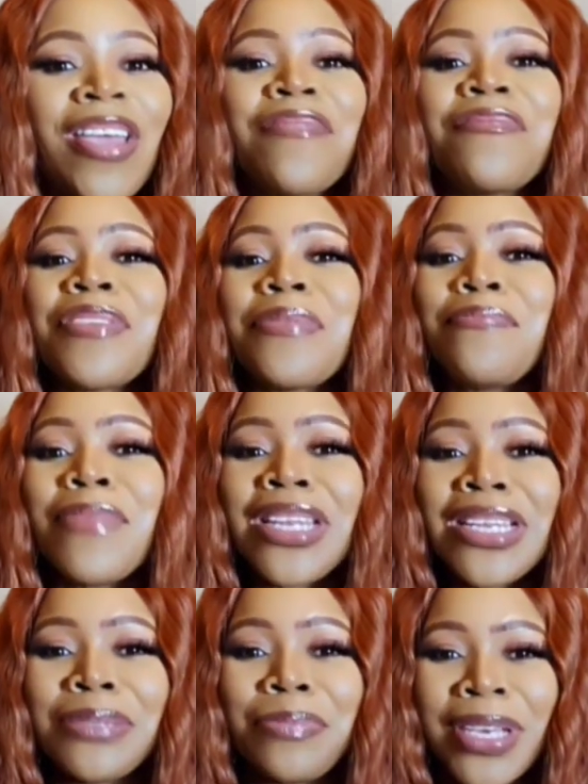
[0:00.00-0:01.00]
every
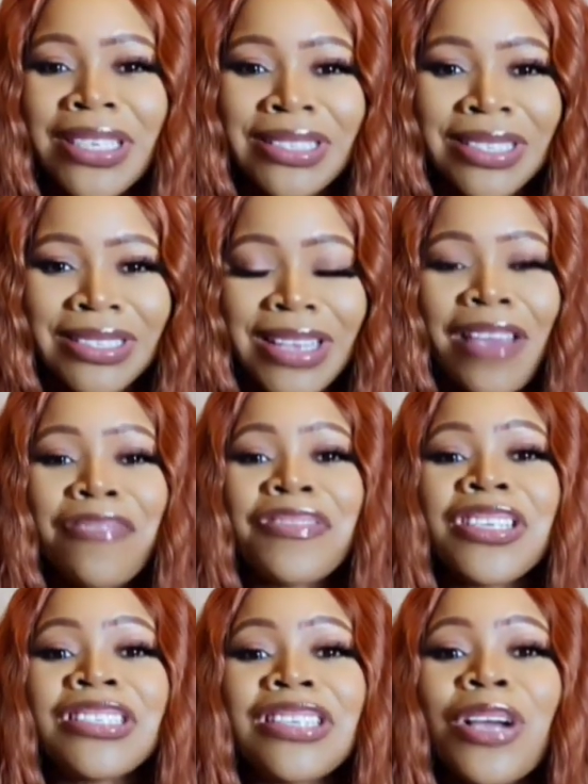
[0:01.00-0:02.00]
minute basis,
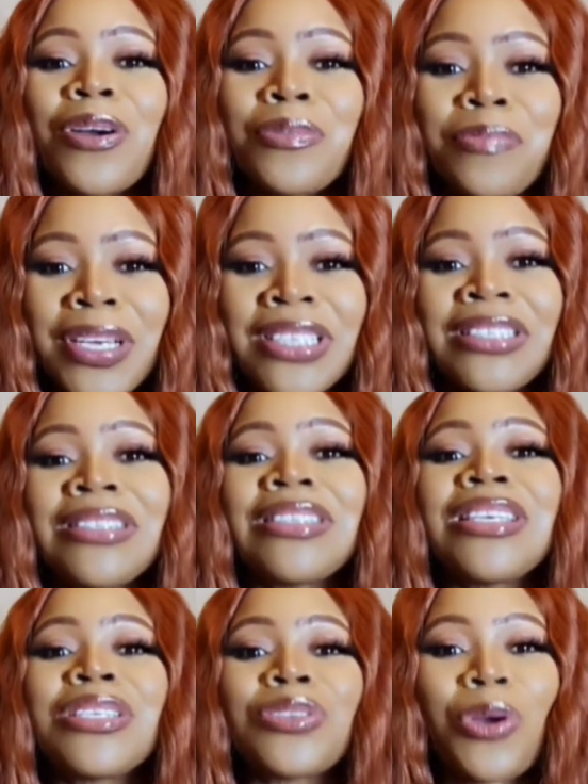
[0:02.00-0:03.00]
every second
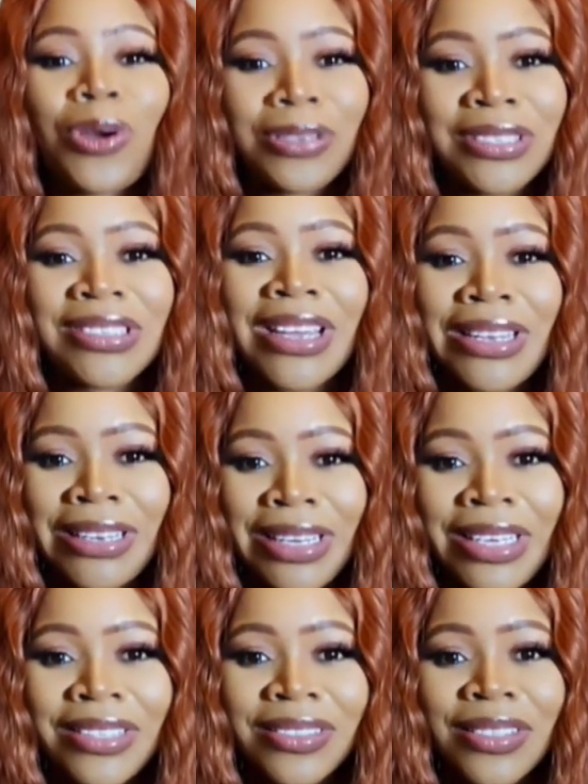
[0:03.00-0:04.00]
basis, constantly.